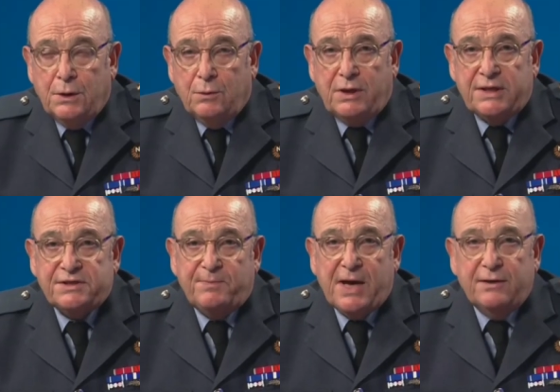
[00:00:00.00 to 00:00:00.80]
Well, as the
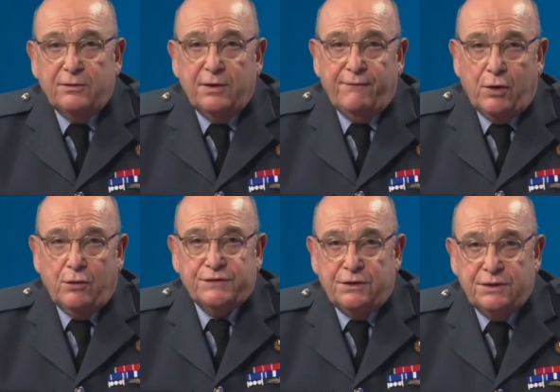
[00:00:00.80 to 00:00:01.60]
panel
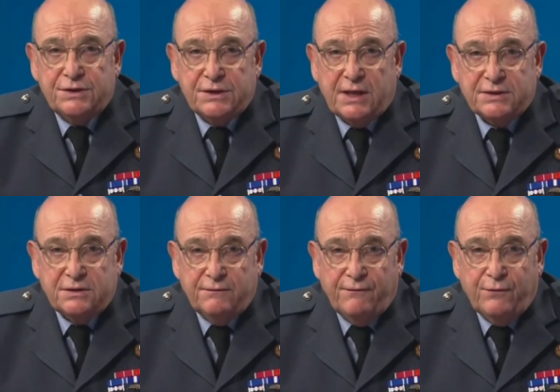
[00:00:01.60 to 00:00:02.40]
evolves on this
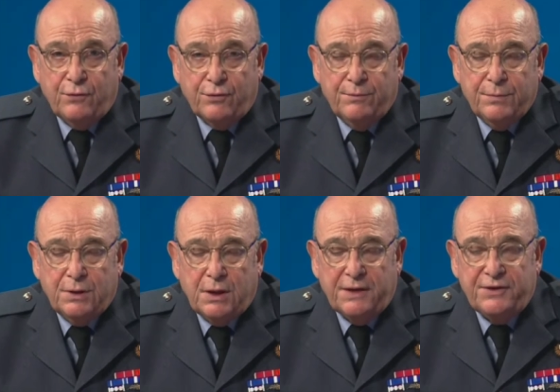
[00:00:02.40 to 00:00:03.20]
excellent forum,
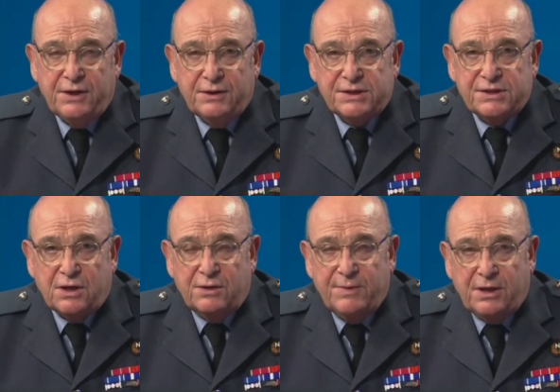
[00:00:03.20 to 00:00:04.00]
I think this is
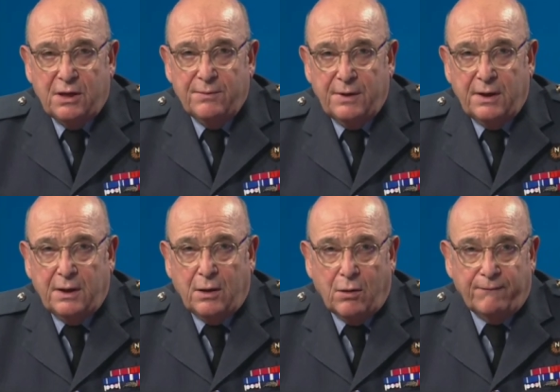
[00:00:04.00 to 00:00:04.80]
going to become
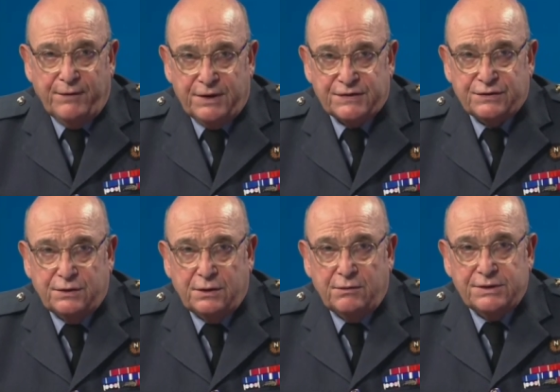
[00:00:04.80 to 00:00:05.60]
obvious that
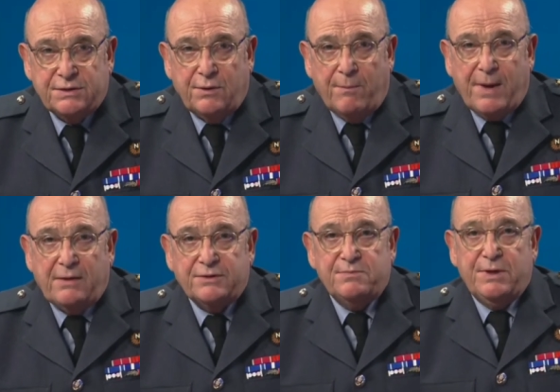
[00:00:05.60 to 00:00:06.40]
there is
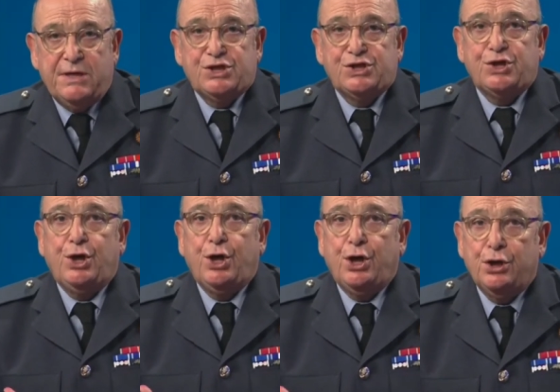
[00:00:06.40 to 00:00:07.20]
about to be a
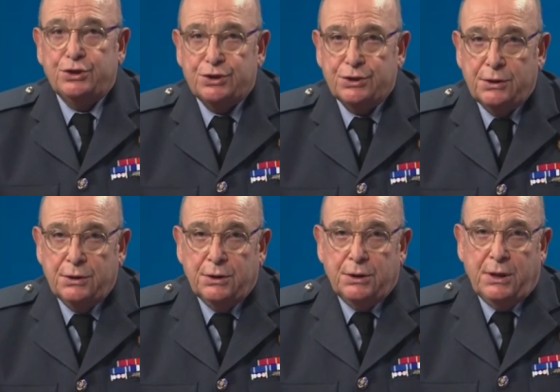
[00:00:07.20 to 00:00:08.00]
surge
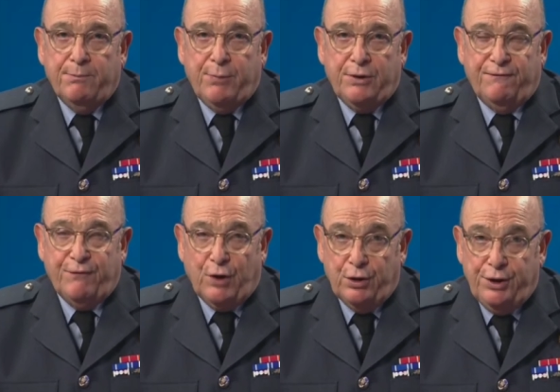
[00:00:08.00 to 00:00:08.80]
in both
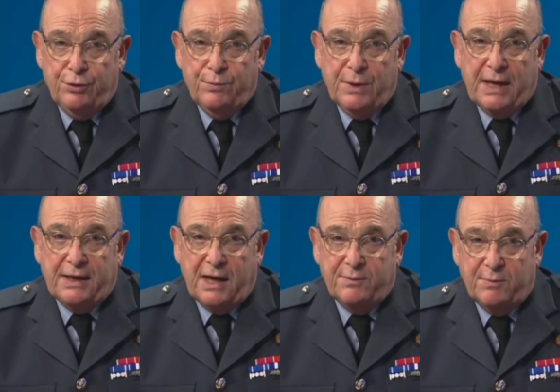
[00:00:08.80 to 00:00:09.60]
volume and
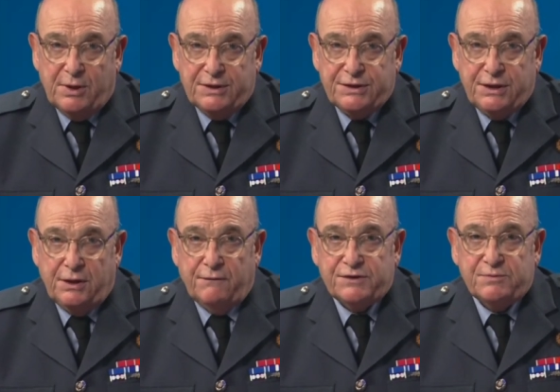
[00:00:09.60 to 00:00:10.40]
capability
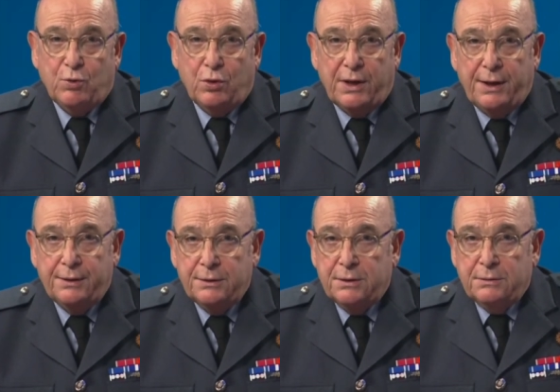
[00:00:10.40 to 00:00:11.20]
of smaller
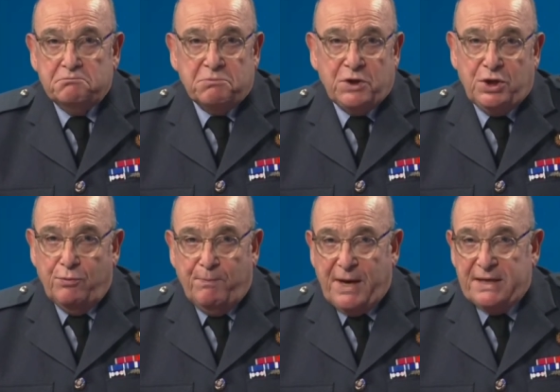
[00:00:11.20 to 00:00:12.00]

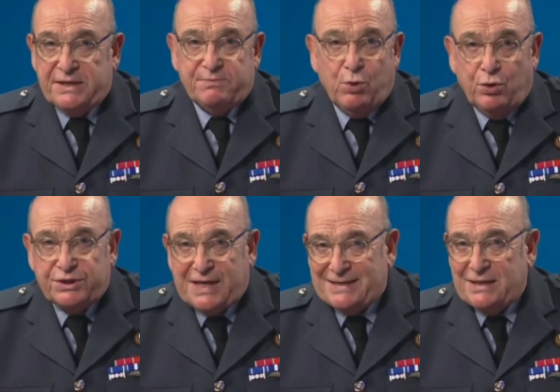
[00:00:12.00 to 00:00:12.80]
cube based, small
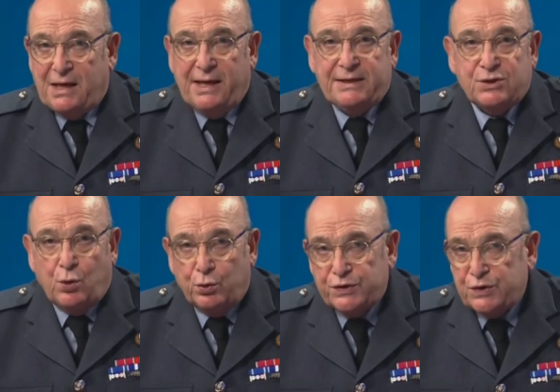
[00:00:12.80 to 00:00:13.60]
satellites,
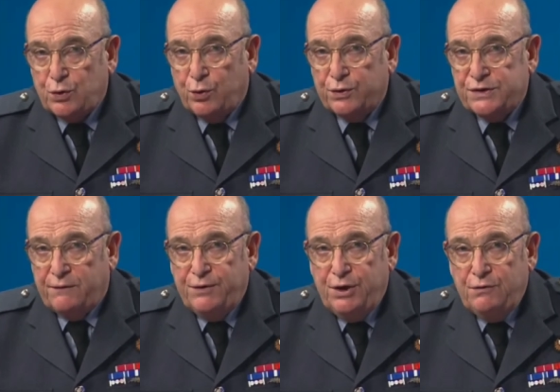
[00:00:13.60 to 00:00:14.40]
all sorts
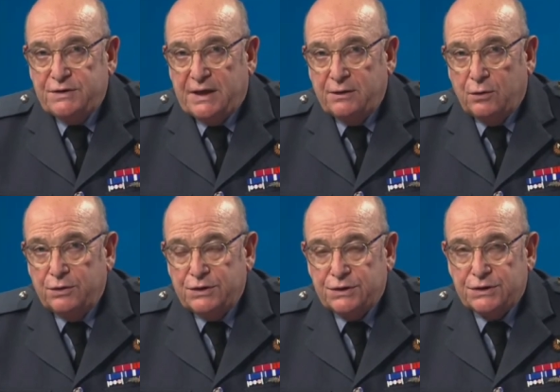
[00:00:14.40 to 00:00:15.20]
of new
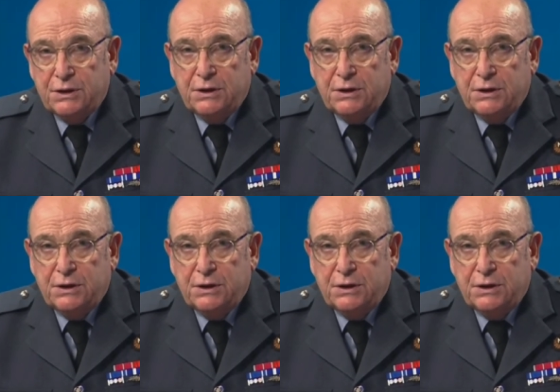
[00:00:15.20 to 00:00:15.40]
technologies.